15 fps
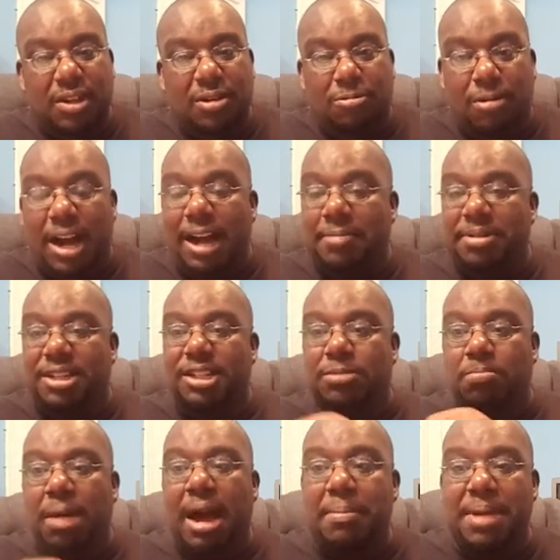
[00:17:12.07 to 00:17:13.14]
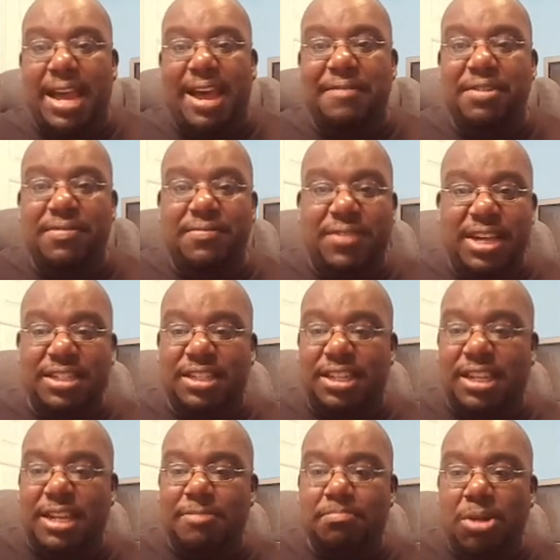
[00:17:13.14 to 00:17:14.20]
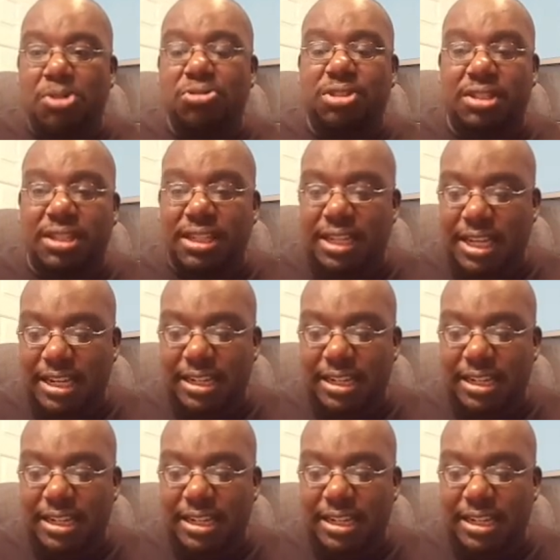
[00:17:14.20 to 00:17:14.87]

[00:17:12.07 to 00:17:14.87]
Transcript: Why? Because mama have invested emotionally